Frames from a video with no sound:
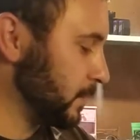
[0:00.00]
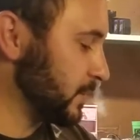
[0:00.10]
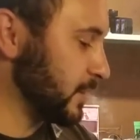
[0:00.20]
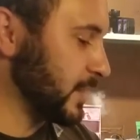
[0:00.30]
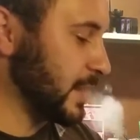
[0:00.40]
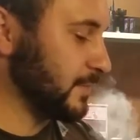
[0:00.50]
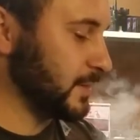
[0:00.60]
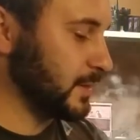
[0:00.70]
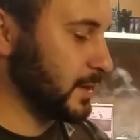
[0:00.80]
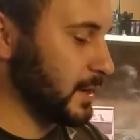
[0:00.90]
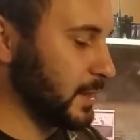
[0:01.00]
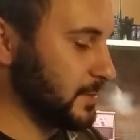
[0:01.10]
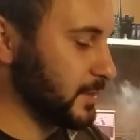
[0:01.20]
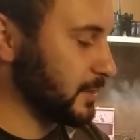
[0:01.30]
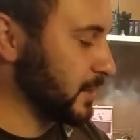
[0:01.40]
there you have it. Uh, I
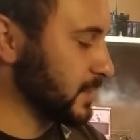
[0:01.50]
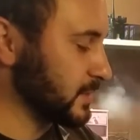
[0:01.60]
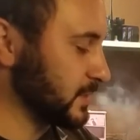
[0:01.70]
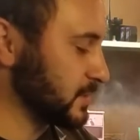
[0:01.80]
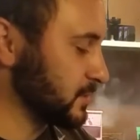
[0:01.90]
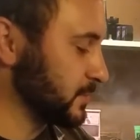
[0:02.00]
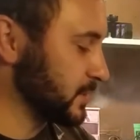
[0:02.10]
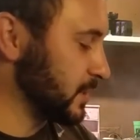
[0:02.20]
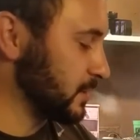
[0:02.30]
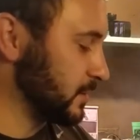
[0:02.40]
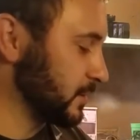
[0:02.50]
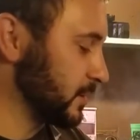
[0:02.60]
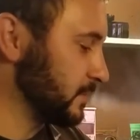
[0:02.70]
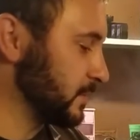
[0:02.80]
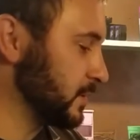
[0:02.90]
think you guys listened to me talk long
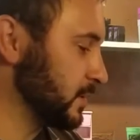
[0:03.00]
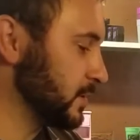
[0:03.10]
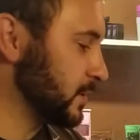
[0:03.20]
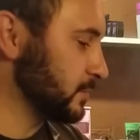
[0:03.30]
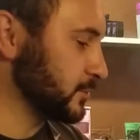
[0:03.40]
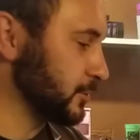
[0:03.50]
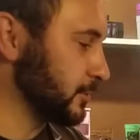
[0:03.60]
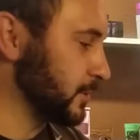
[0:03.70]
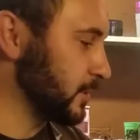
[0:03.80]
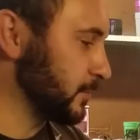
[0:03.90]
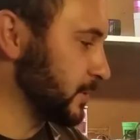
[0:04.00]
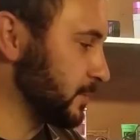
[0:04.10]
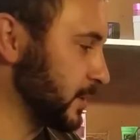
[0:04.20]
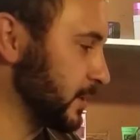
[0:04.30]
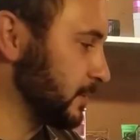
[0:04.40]
enough. I'm sure you're done with it
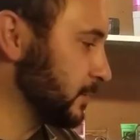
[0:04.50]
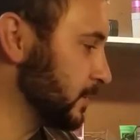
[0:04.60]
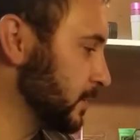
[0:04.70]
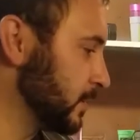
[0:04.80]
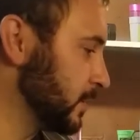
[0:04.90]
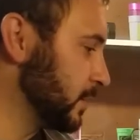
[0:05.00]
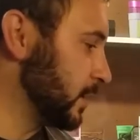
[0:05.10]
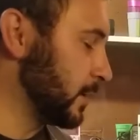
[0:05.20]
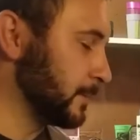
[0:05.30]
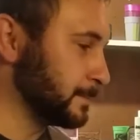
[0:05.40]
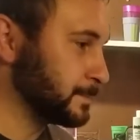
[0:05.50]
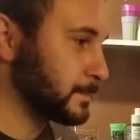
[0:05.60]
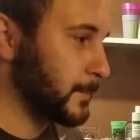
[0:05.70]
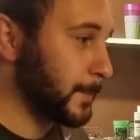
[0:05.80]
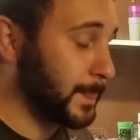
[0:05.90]
by now. Um,
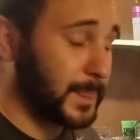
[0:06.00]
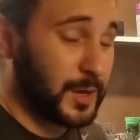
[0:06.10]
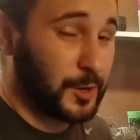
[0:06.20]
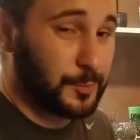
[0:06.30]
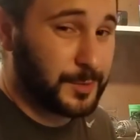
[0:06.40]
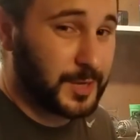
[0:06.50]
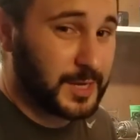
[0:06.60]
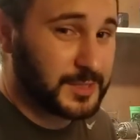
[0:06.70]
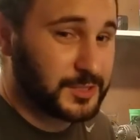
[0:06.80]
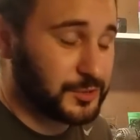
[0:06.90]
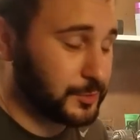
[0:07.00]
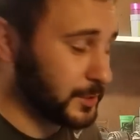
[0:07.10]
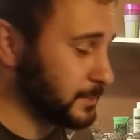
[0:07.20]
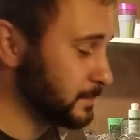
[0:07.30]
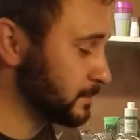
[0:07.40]
I hope you guys
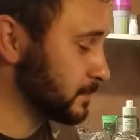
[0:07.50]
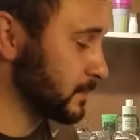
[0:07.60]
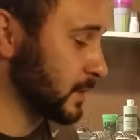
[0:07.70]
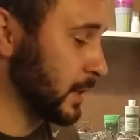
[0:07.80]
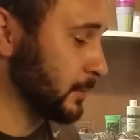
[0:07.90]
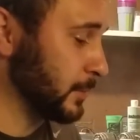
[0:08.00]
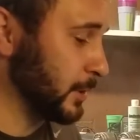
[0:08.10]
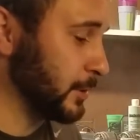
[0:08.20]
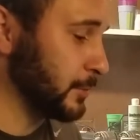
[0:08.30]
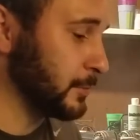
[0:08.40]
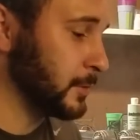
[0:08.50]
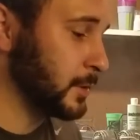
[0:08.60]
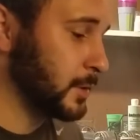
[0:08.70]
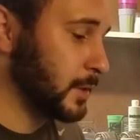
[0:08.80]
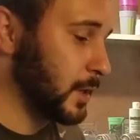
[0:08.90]
enjoyed. I really do.
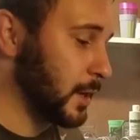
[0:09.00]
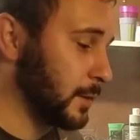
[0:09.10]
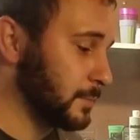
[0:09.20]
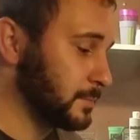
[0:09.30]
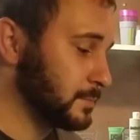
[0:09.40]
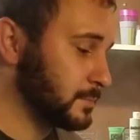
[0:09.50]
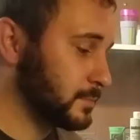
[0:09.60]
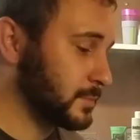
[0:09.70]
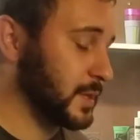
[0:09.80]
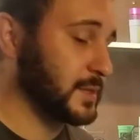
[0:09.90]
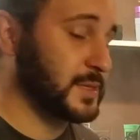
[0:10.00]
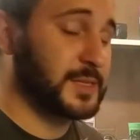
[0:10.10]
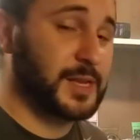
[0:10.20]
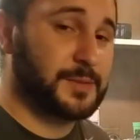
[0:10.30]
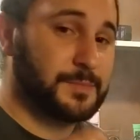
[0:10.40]
Um, as I
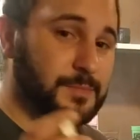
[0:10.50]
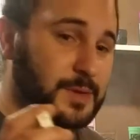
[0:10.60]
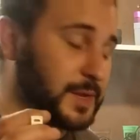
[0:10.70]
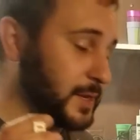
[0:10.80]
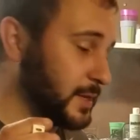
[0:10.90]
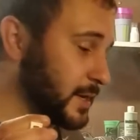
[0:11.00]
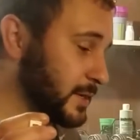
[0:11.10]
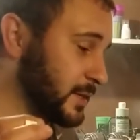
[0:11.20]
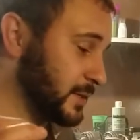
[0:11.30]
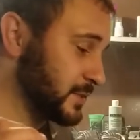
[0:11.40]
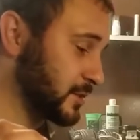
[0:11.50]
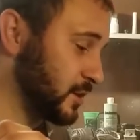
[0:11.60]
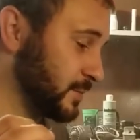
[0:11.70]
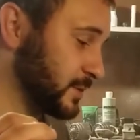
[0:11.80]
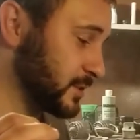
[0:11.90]
said, any ideas,
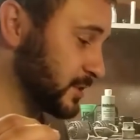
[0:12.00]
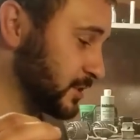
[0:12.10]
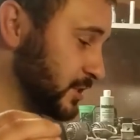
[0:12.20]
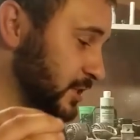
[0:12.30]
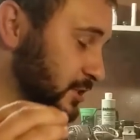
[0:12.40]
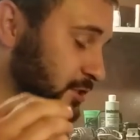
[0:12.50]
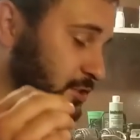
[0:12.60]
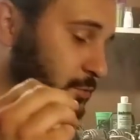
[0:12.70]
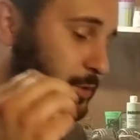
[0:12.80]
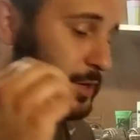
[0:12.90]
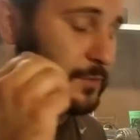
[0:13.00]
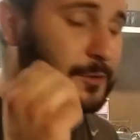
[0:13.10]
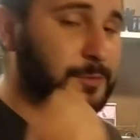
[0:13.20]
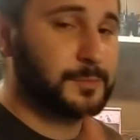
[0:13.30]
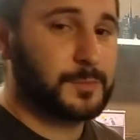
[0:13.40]
comments, suggestions,
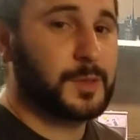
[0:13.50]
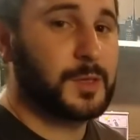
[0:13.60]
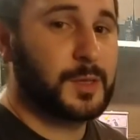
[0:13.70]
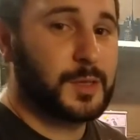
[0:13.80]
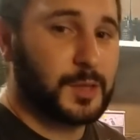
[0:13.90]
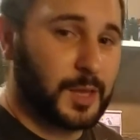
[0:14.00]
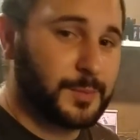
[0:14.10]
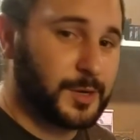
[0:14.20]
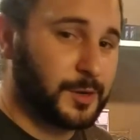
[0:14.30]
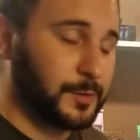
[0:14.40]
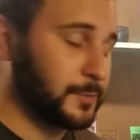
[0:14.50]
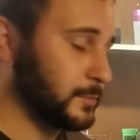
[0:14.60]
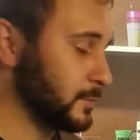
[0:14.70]
whatever, let me know.